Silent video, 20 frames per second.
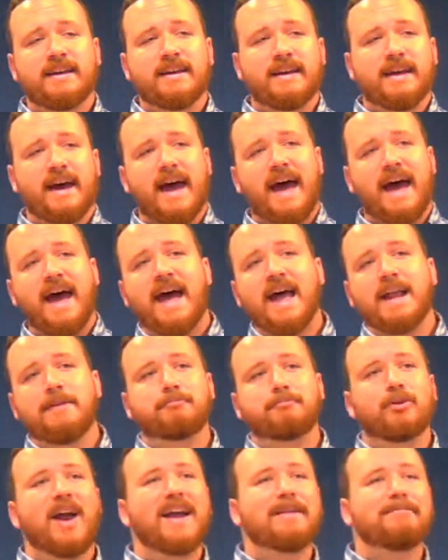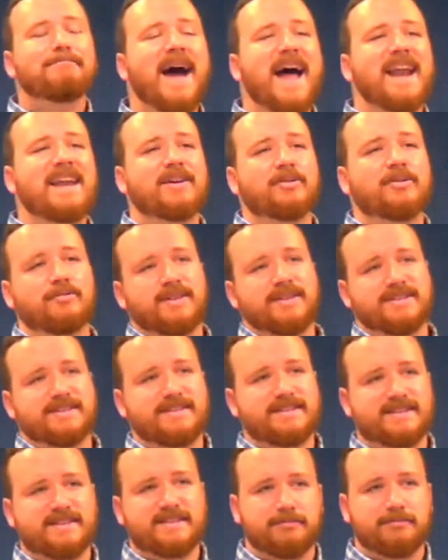and pragmatic
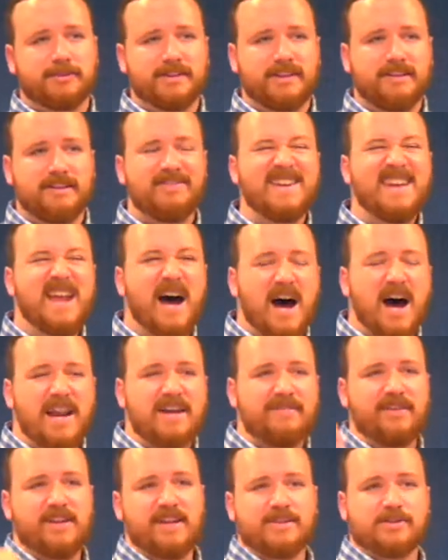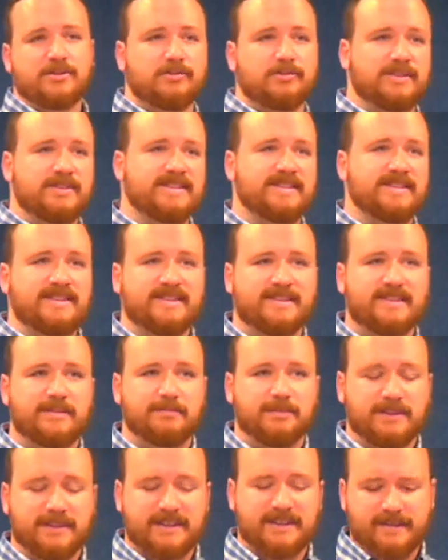reasons to believe, non-evidential reasons to
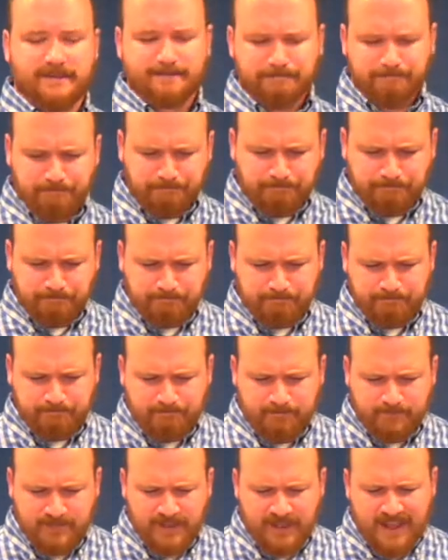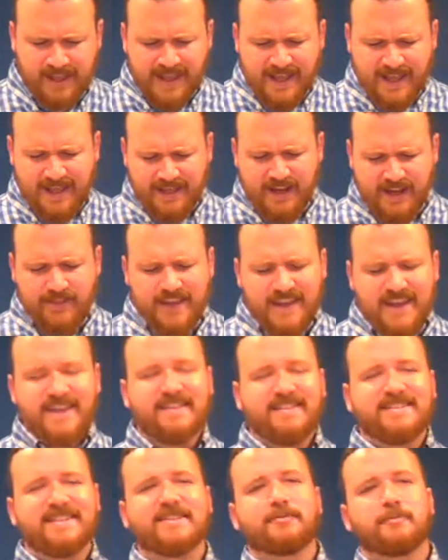believe. Now, the
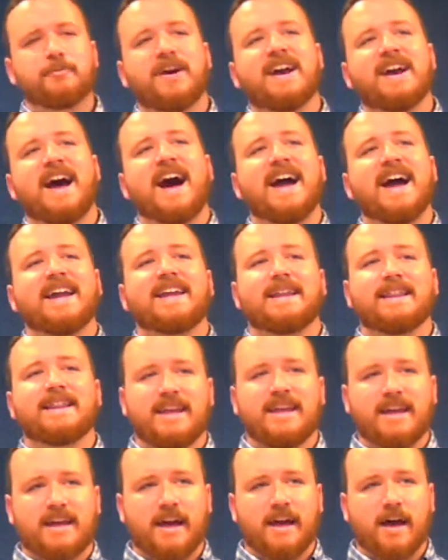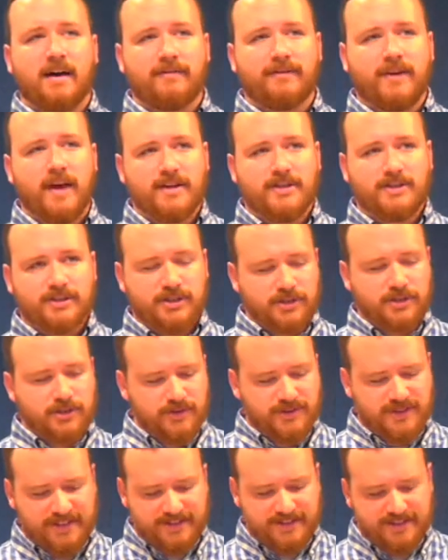easiest way I can think of to
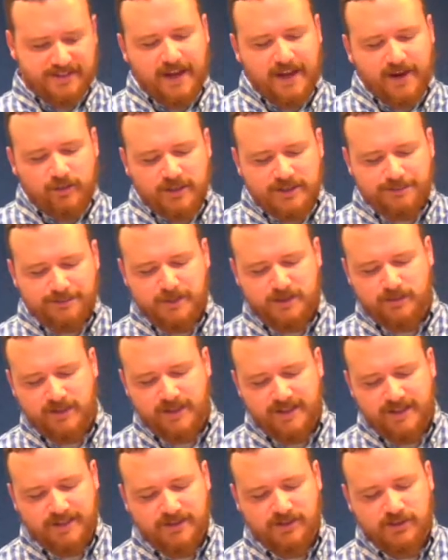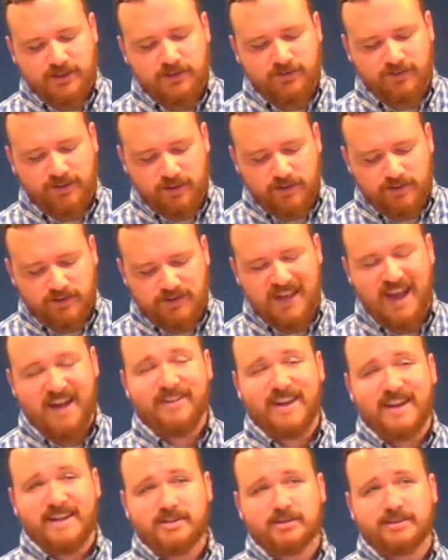distinguish between these two views,
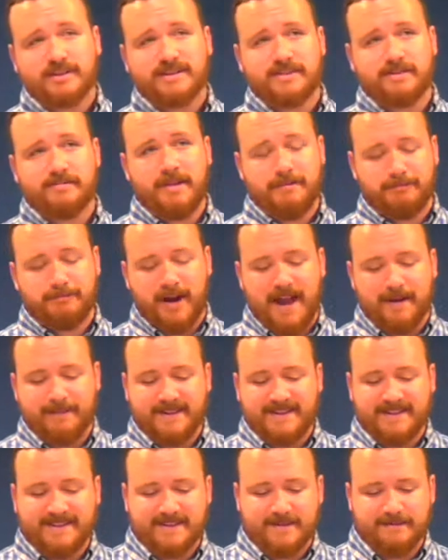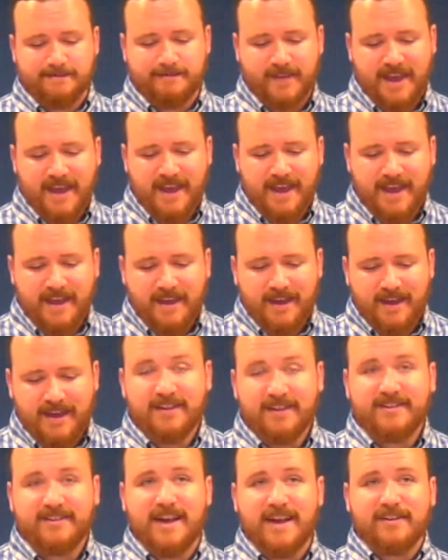evidentialism and pragmatism,
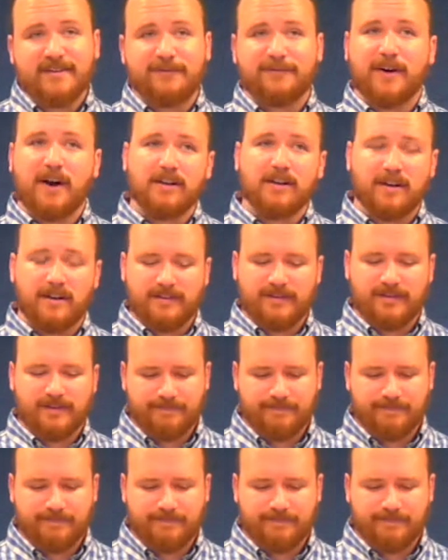is as follows.